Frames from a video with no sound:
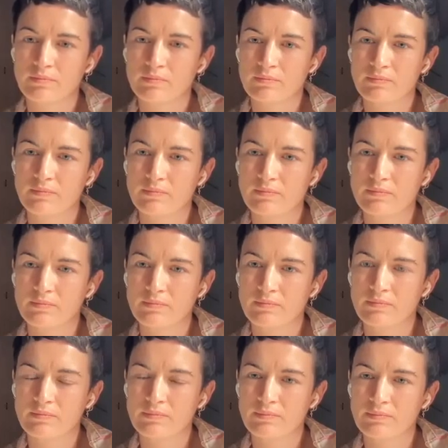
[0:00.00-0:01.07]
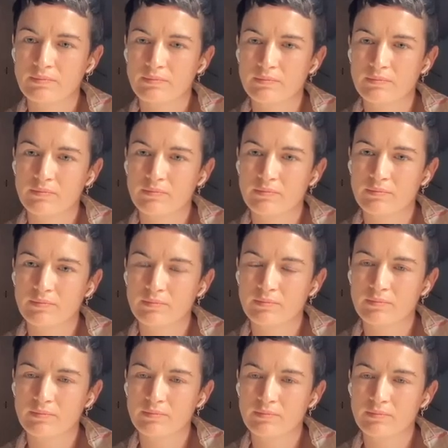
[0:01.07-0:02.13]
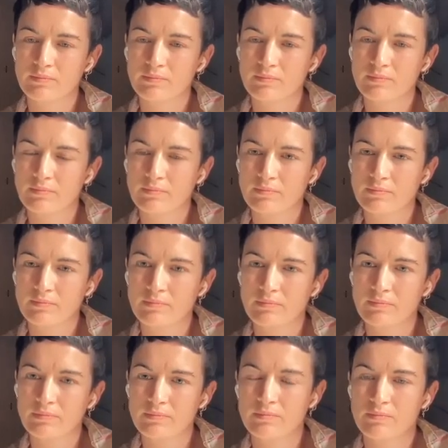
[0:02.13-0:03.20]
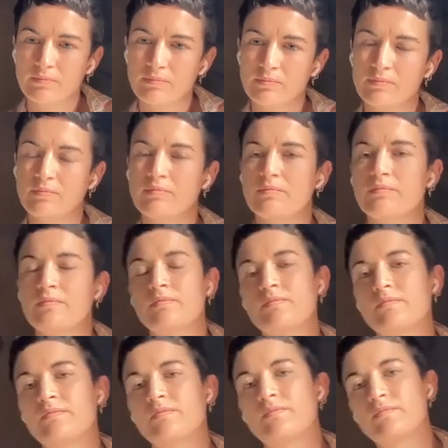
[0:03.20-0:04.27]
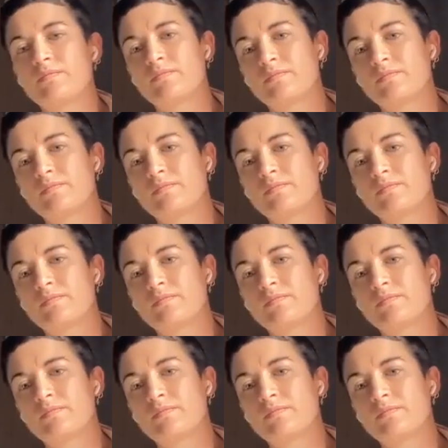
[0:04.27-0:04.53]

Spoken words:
(silent)